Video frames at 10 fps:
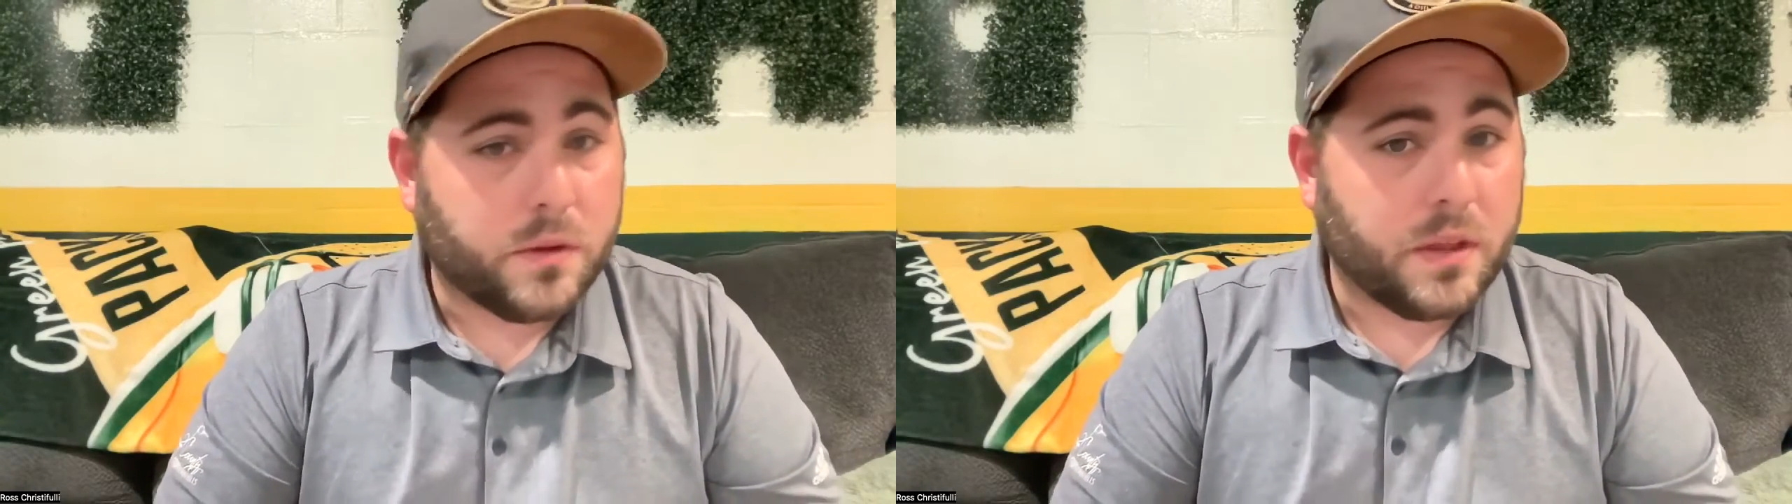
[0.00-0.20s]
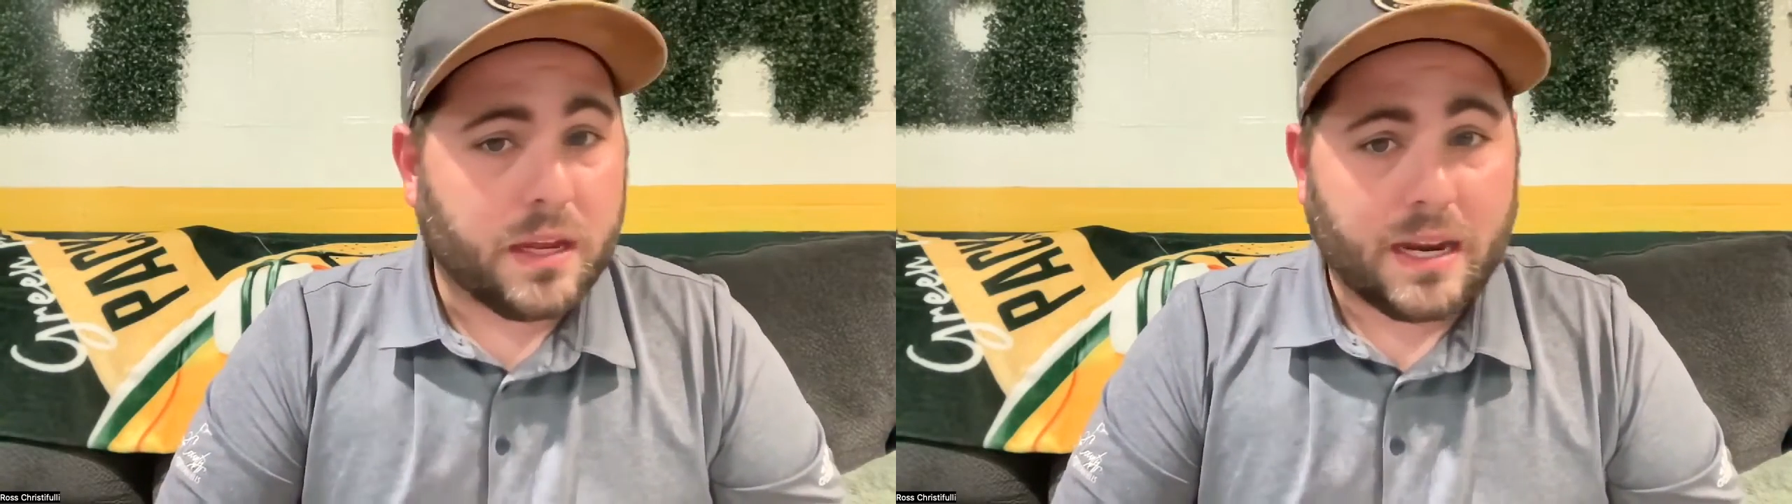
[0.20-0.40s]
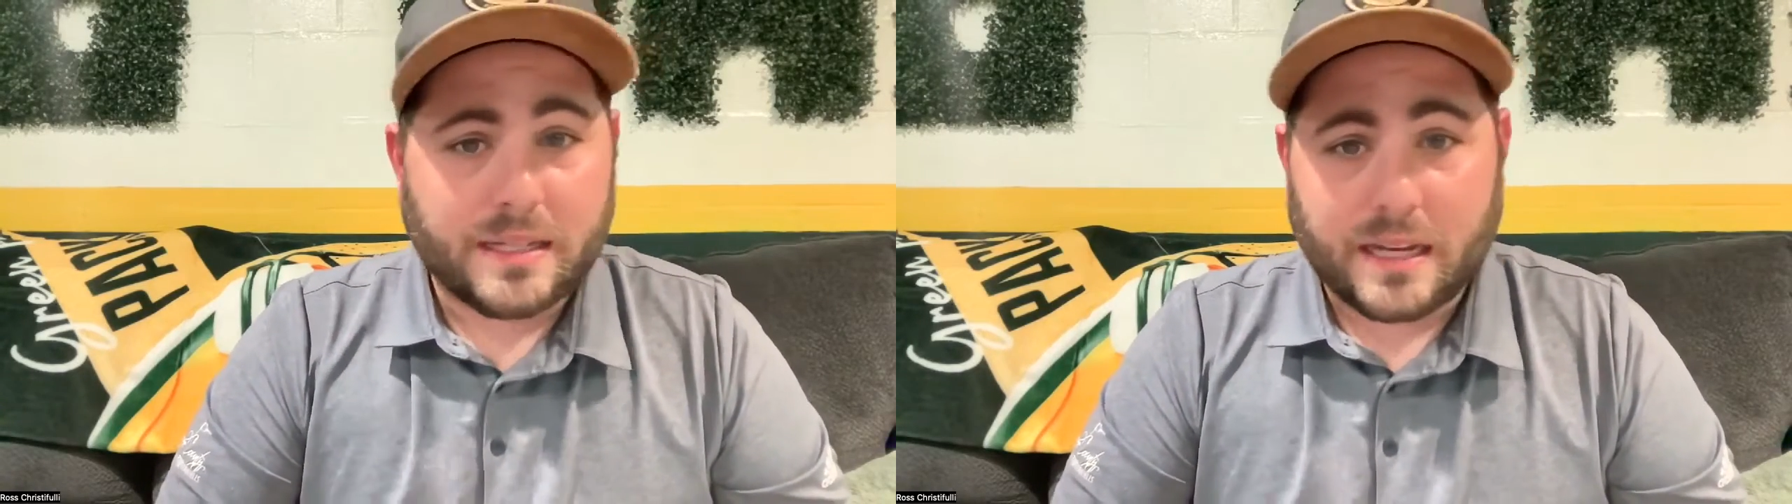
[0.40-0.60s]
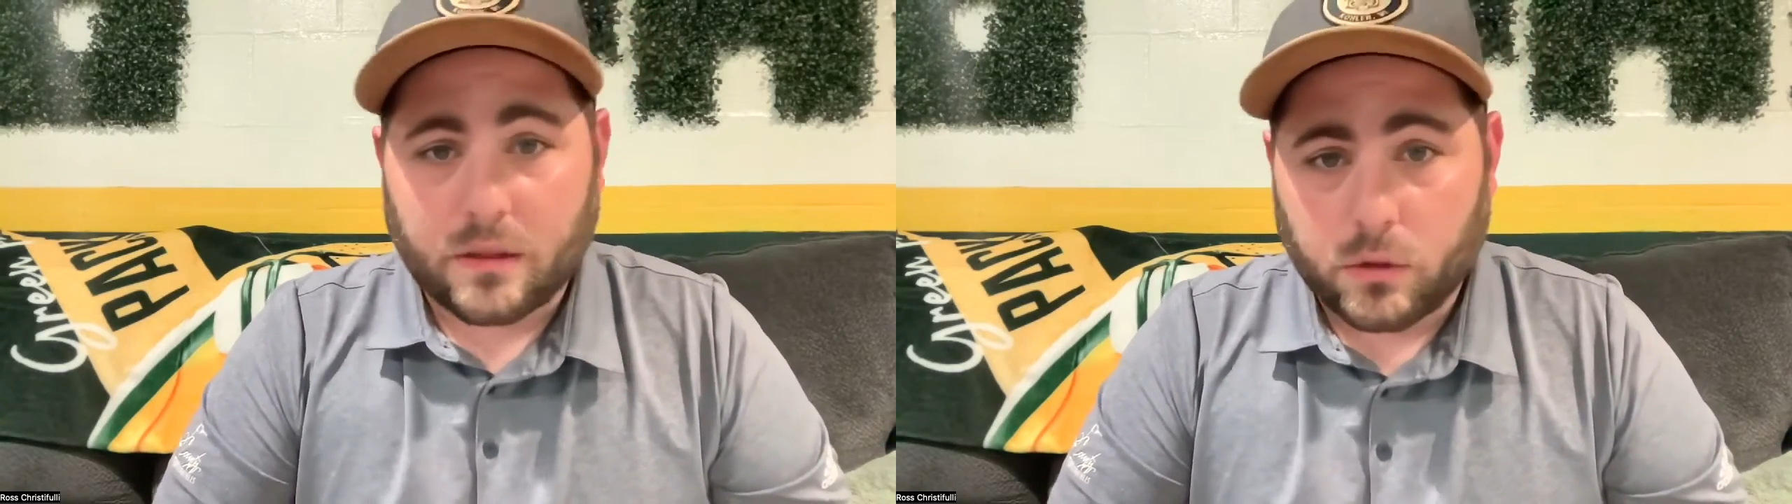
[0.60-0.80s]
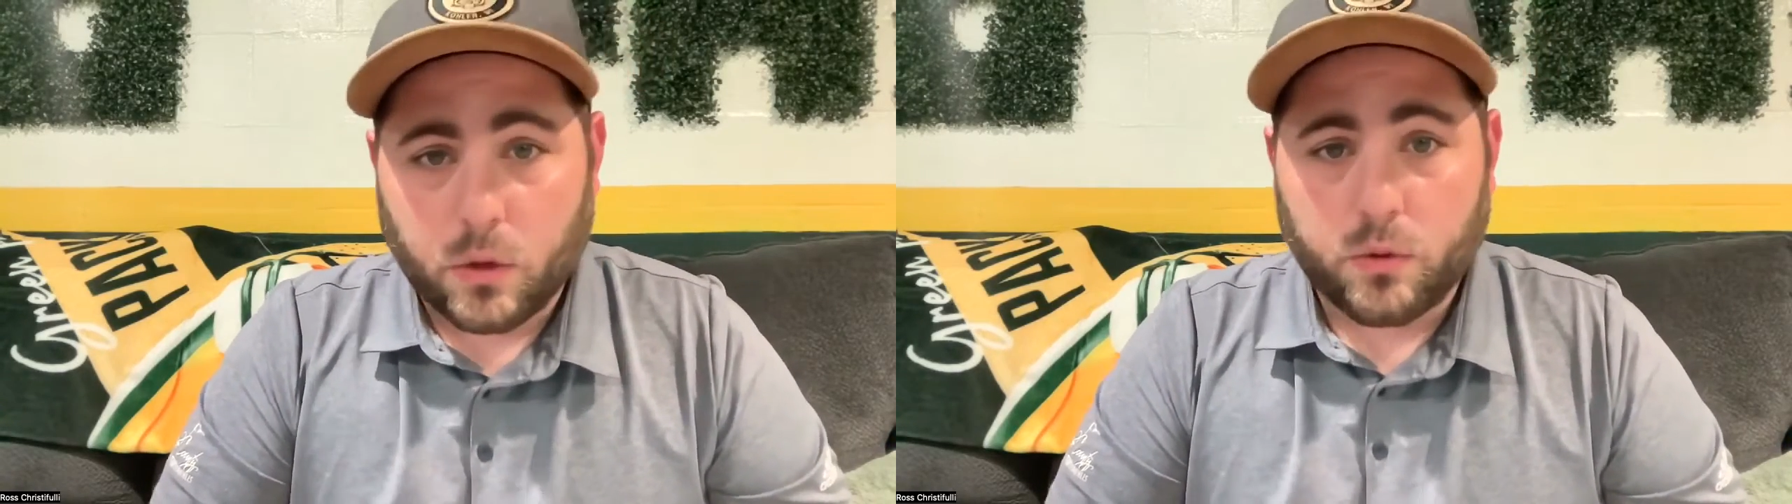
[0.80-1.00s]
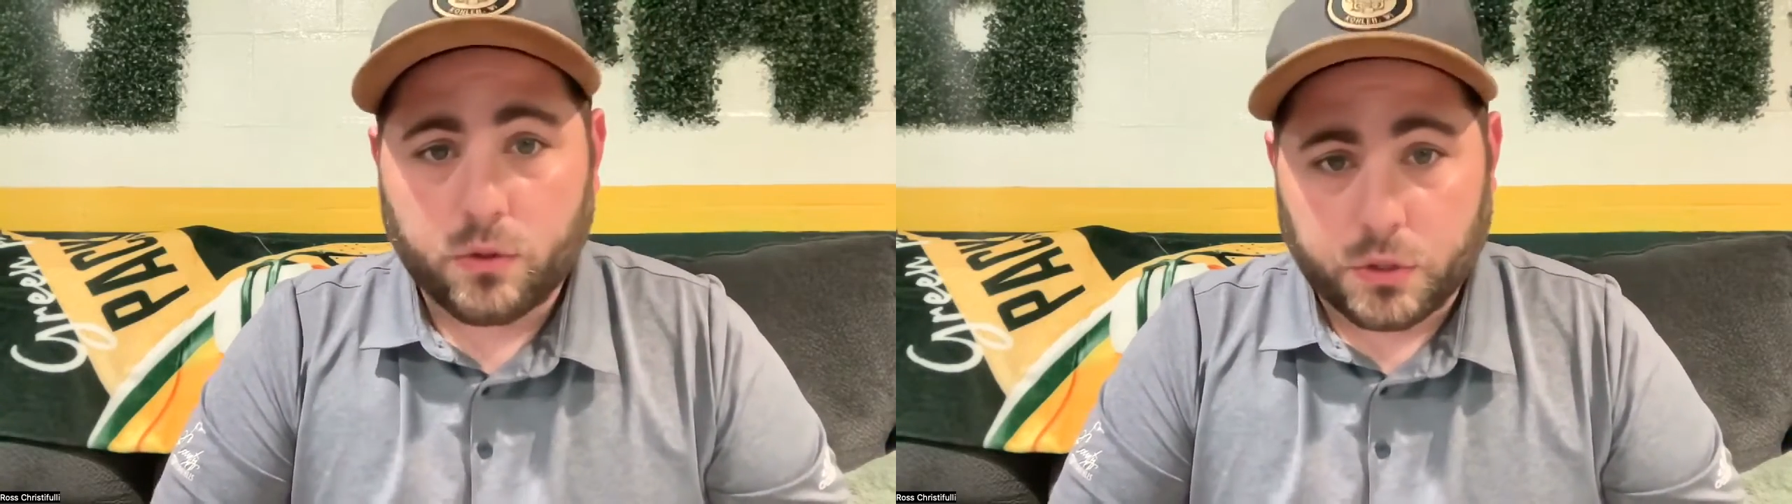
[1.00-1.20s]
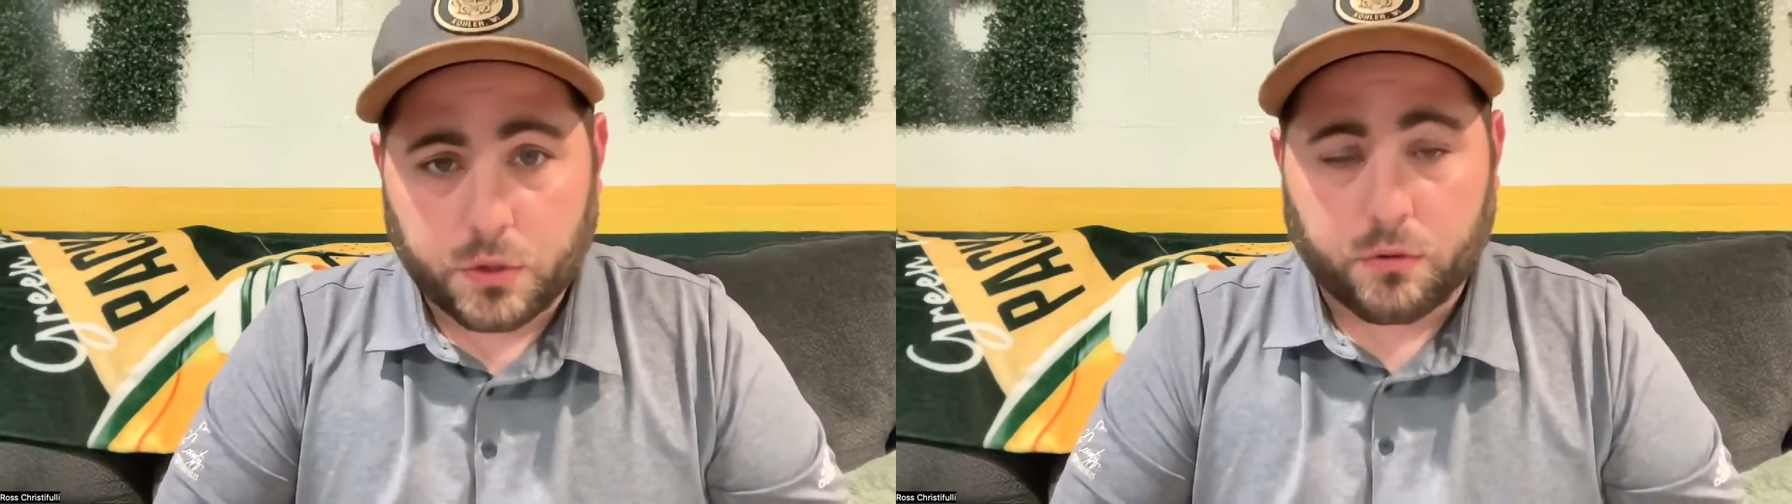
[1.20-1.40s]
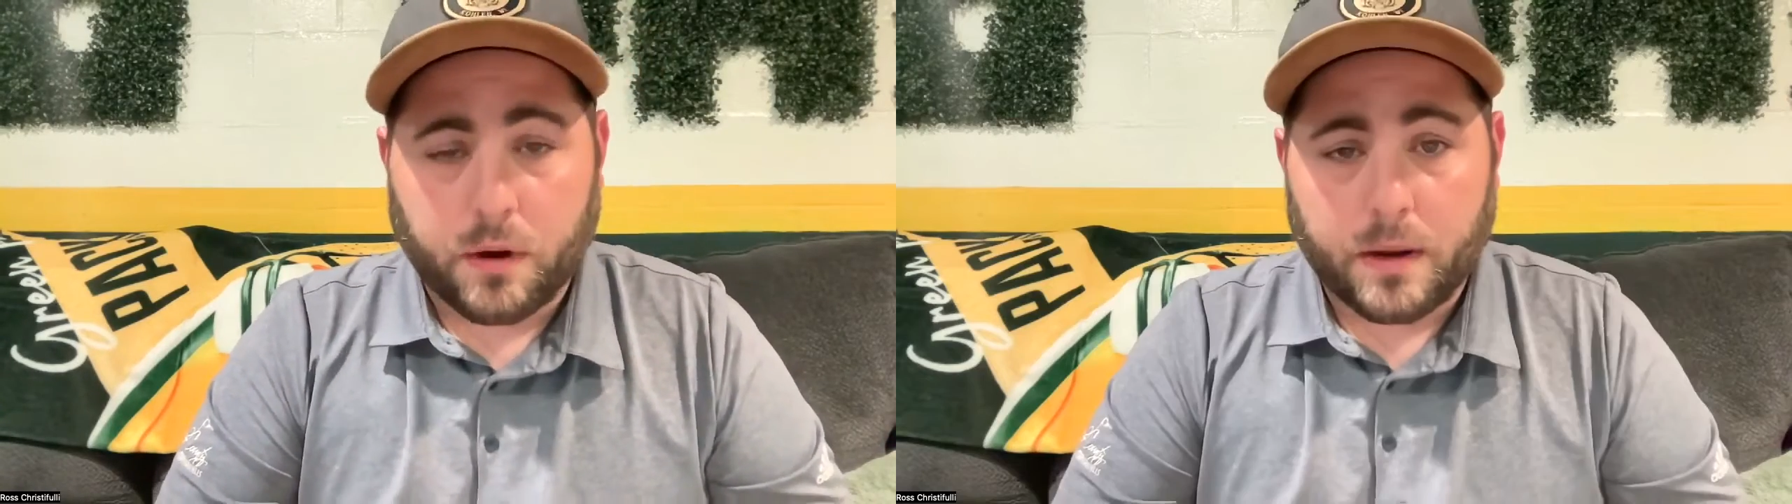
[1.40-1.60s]
that has a low
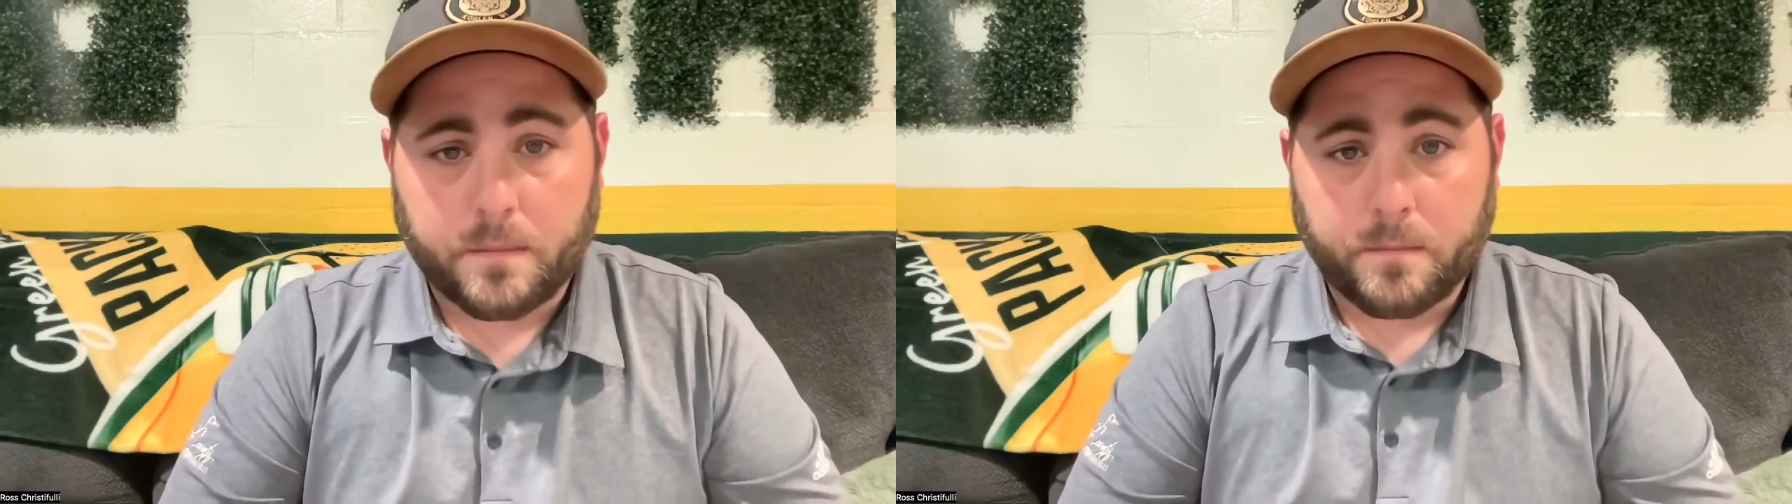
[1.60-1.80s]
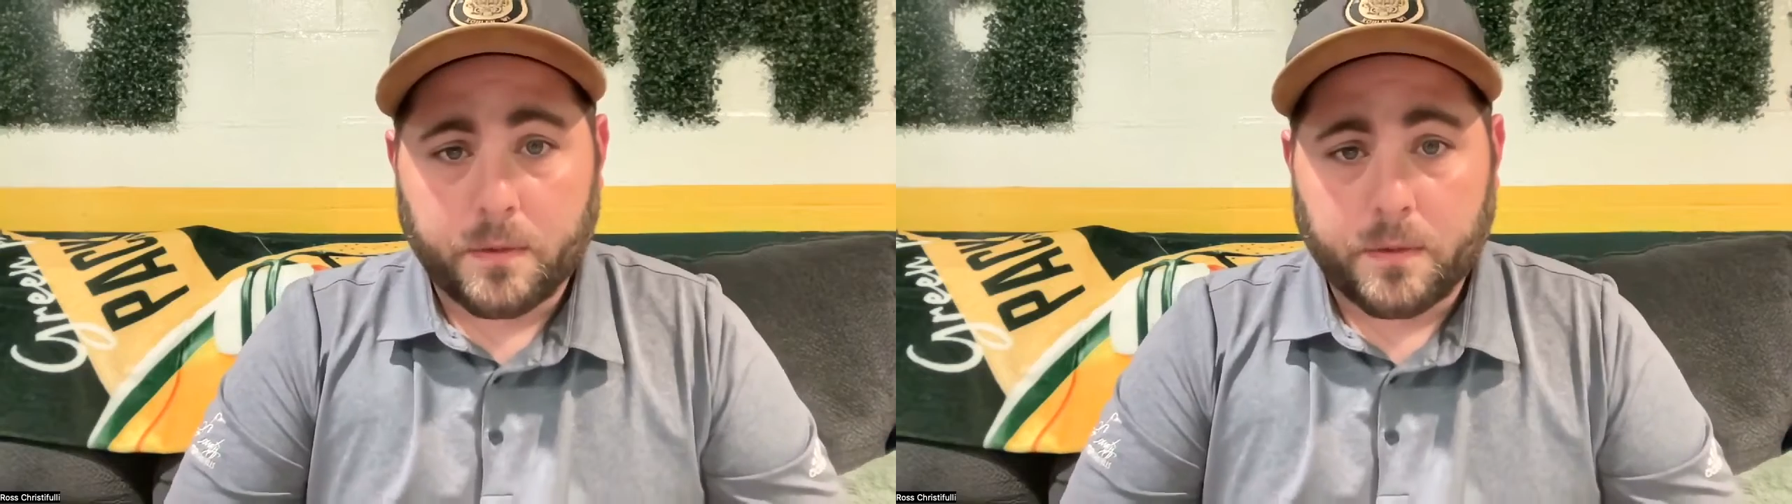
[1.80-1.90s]
churn rate.